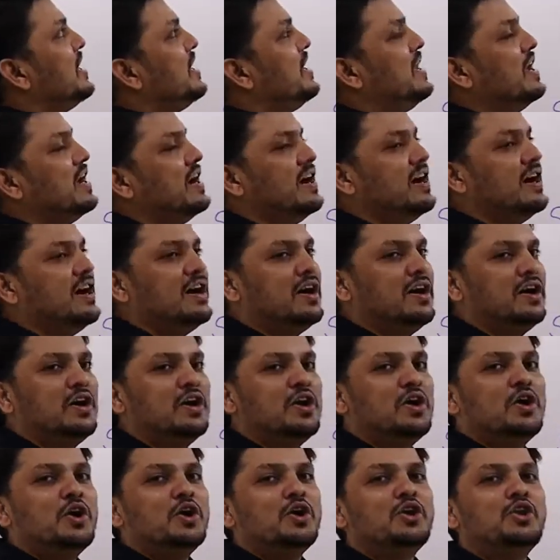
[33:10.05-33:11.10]

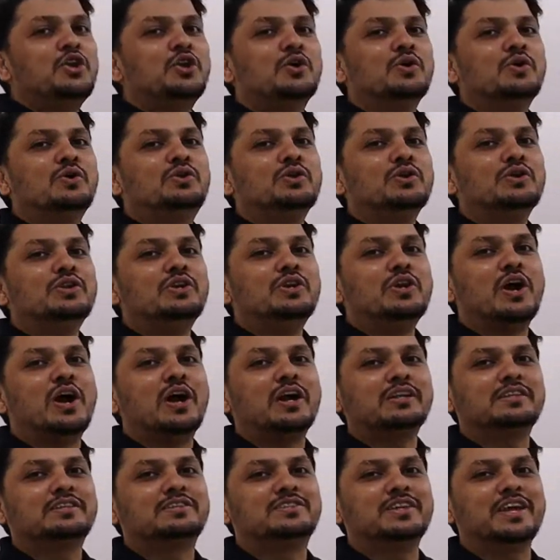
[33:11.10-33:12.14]
here you do
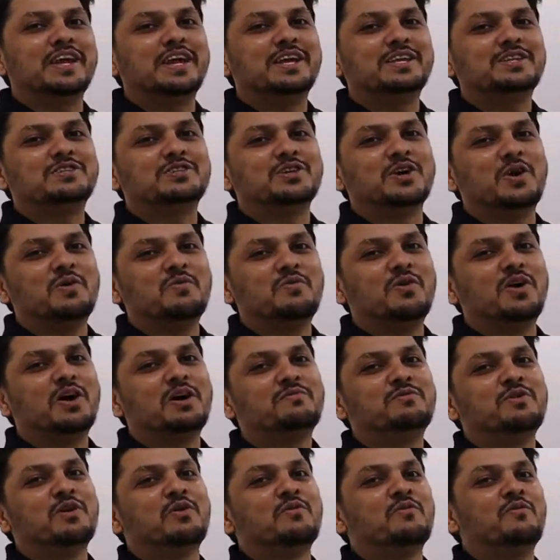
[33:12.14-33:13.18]
not change your
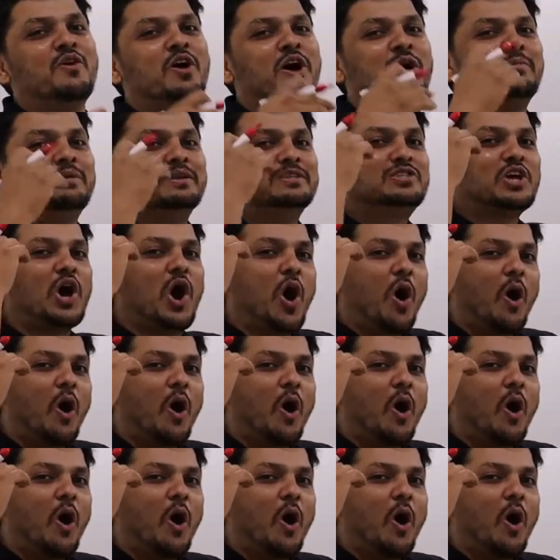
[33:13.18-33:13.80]
verb is